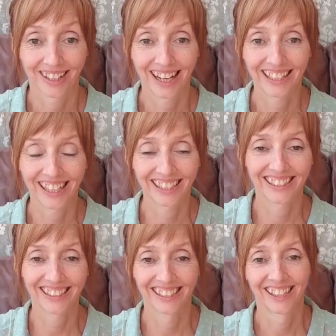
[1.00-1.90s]
Hi guys.
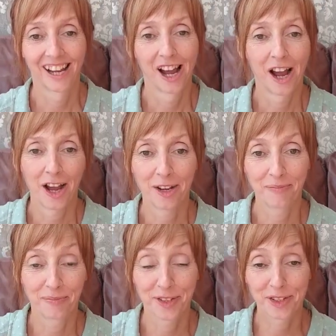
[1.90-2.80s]

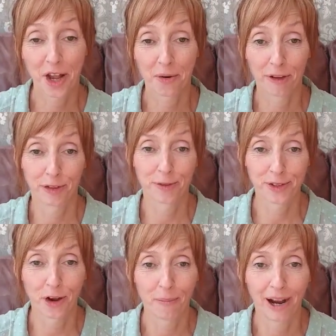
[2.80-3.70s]
So if you
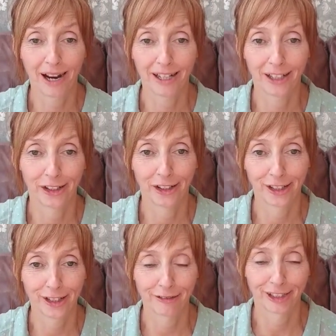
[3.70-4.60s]
saw my
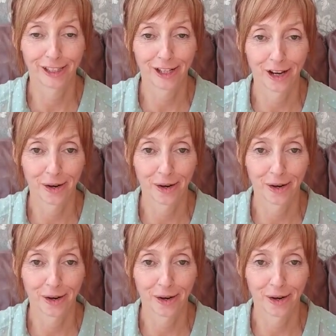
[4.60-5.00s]
earlier video,